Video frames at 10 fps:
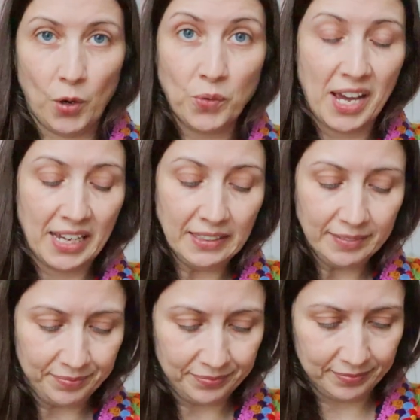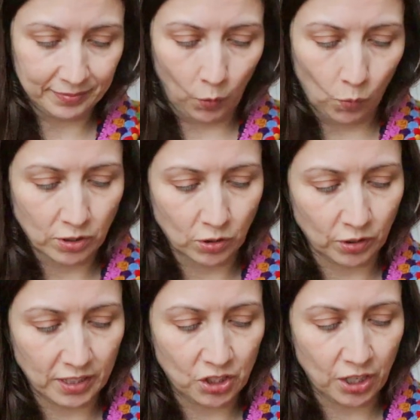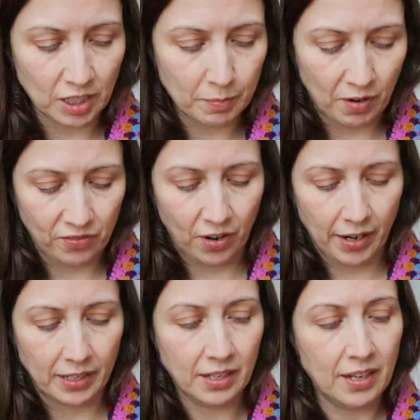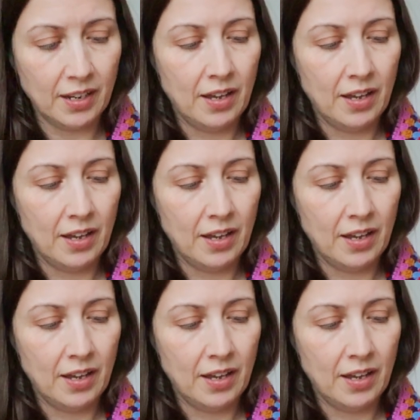Okay, wasn't on the agenda, but fine.